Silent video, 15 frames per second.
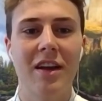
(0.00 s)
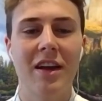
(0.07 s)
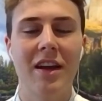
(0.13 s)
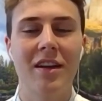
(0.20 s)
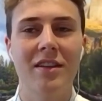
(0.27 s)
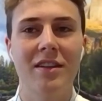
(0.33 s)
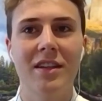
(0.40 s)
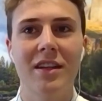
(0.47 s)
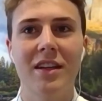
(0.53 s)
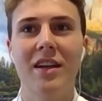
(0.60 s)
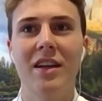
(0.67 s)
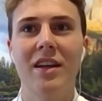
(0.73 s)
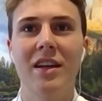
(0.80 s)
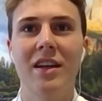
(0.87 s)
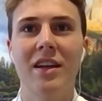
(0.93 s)
And
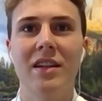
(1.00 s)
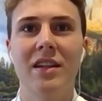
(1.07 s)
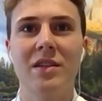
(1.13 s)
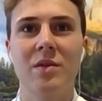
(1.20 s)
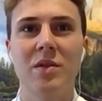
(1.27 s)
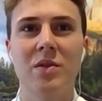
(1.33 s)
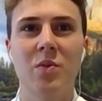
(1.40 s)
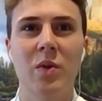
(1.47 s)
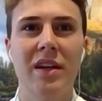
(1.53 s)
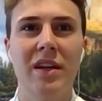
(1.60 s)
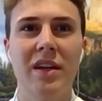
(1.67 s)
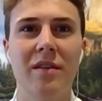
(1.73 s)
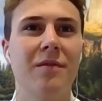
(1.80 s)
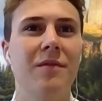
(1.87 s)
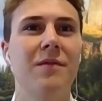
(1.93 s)
this was week
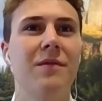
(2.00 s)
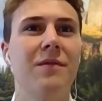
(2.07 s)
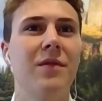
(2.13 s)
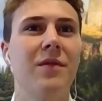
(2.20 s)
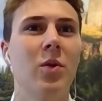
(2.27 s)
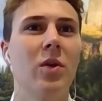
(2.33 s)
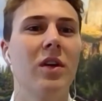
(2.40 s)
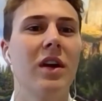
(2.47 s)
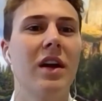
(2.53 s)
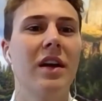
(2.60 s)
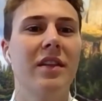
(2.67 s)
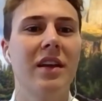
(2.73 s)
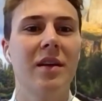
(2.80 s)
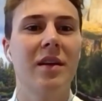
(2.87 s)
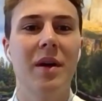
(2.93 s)
4, I
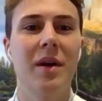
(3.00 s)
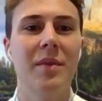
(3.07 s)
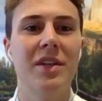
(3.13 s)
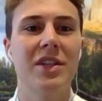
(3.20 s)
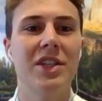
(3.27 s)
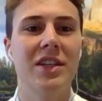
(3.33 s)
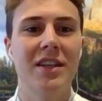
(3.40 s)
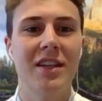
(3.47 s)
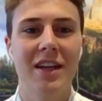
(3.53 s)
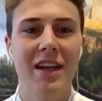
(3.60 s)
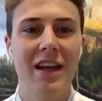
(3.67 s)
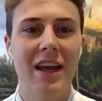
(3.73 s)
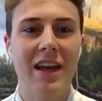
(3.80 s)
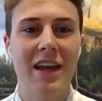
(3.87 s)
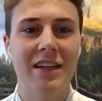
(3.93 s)
think, of my mission.
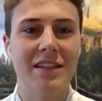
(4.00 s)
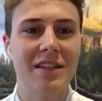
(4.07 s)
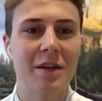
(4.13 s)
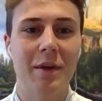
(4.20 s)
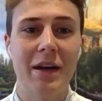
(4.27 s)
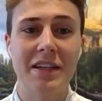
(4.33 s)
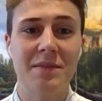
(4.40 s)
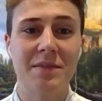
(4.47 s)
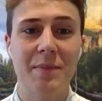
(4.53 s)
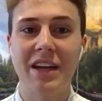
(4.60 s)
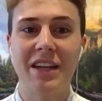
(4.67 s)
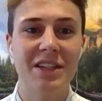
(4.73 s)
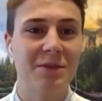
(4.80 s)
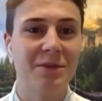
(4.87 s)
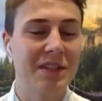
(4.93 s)
And so my
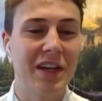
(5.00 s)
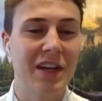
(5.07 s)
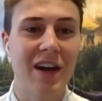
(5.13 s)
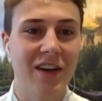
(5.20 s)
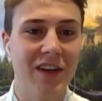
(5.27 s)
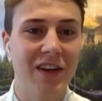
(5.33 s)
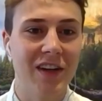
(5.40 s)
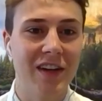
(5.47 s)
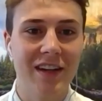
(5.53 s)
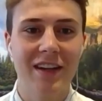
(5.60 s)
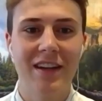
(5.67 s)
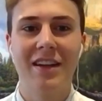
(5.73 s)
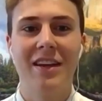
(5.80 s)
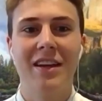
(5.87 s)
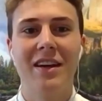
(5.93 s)
Spanish was not good.
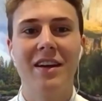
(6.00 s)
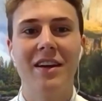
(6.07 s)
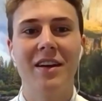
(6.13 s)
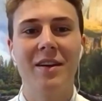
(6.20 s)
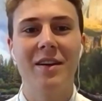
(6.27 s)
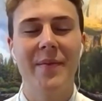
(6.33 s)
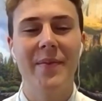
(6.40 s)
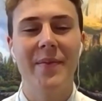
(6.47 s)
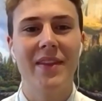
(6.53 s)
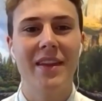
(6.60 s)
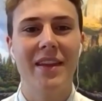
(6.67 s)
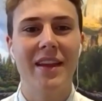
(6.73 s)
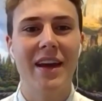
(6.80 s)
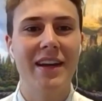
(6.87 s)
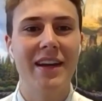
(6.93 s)
I
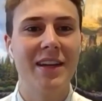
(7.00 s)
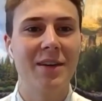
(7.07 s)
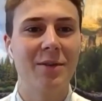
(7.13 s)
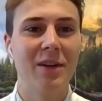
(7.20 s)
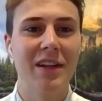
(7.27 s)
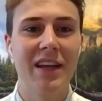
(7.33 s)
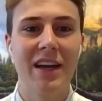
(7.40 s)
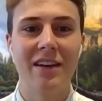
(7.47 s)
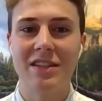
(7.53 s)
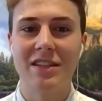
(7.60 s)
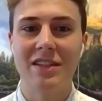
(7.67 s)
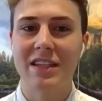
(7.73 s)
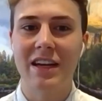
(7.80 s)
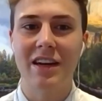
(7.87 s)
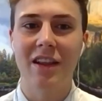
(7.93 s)
didn't really
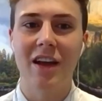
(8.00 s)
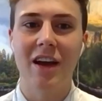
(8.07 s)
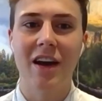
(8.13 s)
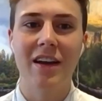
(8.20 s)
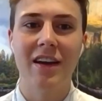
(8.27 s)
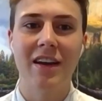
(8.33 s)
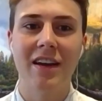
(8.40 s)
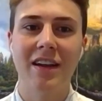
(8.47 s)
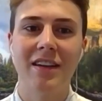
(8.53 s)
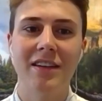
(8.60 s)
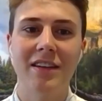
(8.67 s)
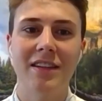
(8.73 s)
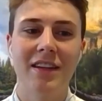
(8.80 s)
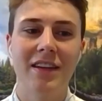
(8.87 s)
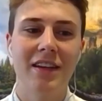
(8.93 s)
understand a lot. And
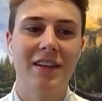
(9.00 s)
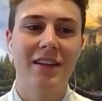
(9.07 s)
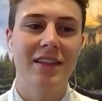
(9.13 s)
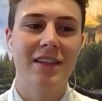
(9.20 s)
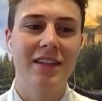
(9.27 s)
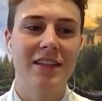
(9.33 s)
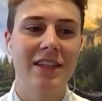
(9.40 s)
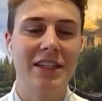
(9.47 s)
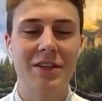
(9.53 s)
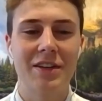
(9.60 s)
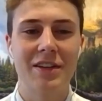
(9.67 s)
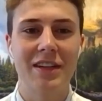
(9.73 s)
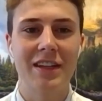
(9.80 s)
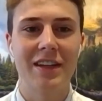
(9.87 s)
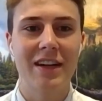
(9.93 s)
the district
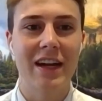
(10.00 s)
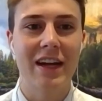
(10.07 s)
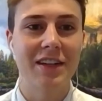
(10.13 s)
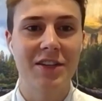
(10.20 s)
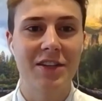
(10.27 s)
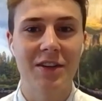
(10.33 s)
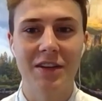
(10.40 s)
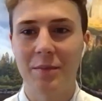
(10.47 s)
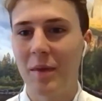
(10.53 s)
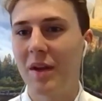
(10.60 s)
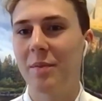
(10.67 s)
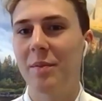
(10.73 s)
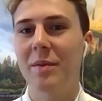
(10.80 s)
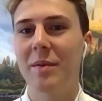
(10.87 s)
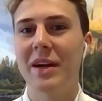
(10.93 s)
leader kind of turned to me to
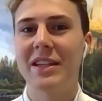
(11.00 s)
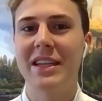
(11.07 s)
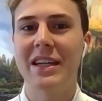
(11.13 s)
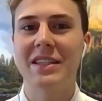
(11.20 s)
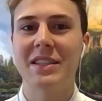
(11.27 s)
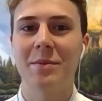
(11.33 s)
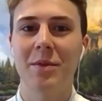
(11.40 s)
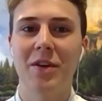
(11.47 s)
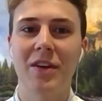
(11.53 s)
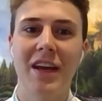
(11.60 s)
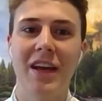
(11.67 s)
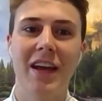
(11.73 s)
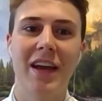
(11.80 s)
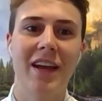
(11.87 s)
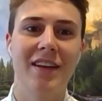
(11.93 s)
bear my testimony.
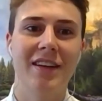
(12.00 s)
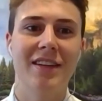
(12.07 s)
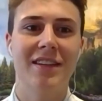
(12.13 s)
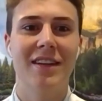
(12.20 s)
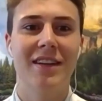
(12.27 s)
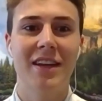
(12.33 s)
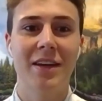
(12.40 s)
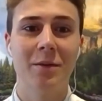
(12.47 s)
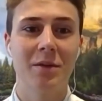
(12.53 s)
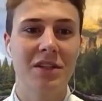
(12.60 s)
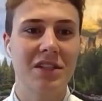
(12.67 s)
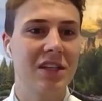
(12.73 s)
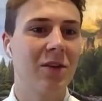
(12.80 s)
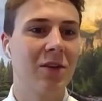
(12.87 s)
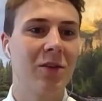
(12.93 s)
And it was
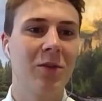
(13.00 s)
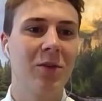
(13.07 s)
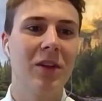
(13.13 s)
so cool.